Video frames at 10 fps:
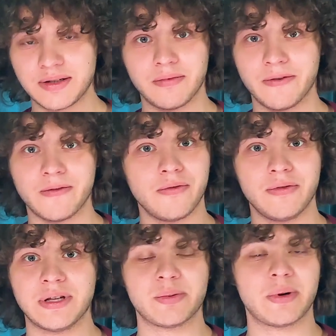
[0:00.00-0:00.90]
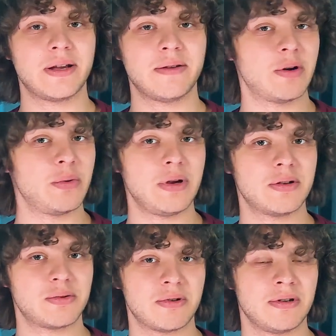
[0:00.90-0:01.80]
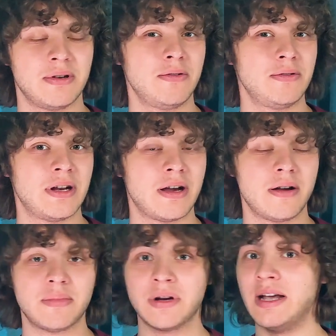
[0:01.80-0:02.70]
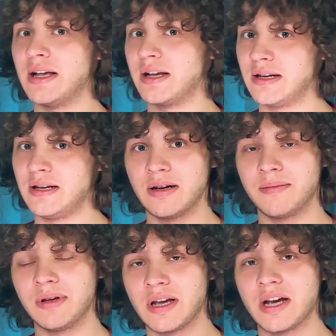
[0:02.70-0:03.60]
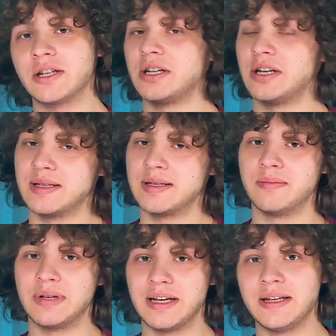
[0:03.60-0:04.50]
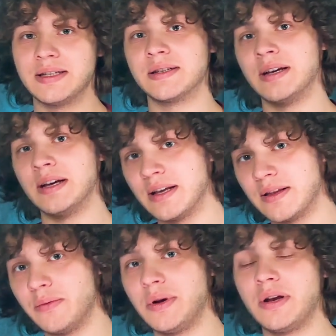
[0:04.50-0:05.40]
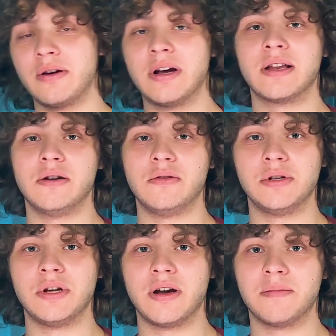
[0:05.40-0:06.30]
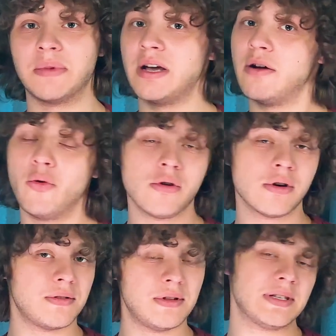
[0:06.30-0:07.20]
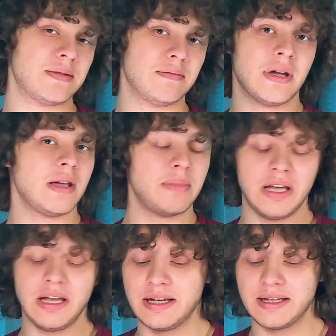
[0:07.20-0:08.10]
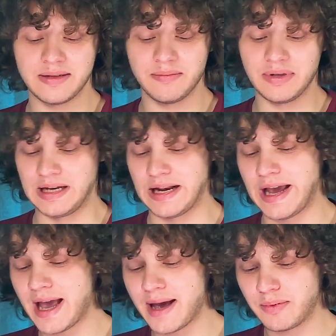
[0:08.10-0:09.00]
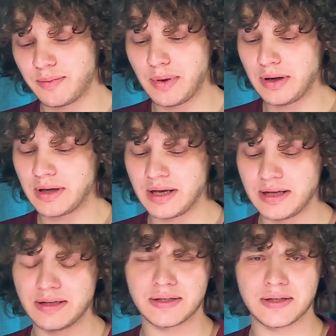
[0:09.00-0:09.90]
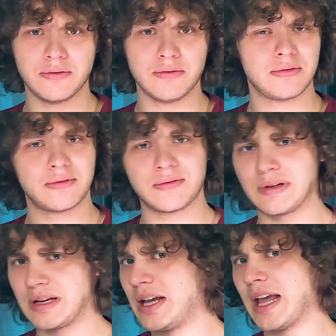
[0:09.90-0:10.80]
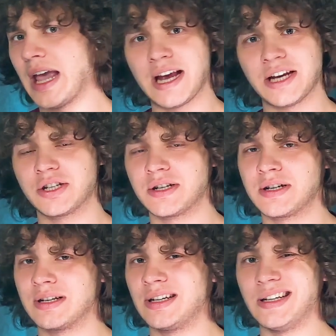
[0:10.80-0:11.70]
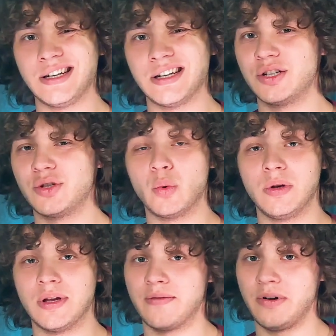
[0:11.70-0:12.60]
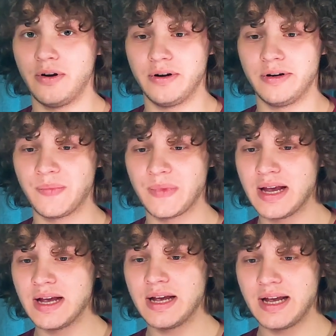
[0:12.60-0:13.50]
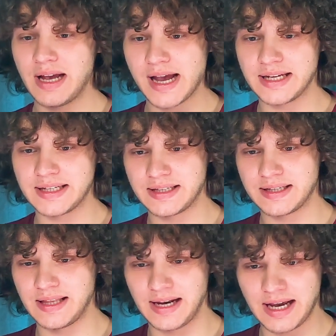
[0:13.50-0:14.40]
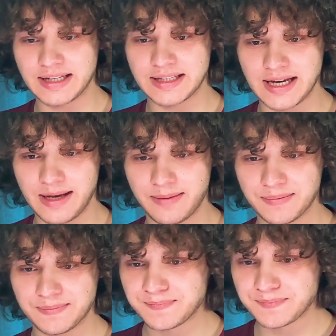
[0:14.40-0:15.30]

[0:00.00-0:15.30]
on my phone, that's why my videos weren't loading up. Cleaned up the cache, got some place, the video got loaded up. Or this may be simply an app bug-in, so cache cleanage will never hurt. As the next step,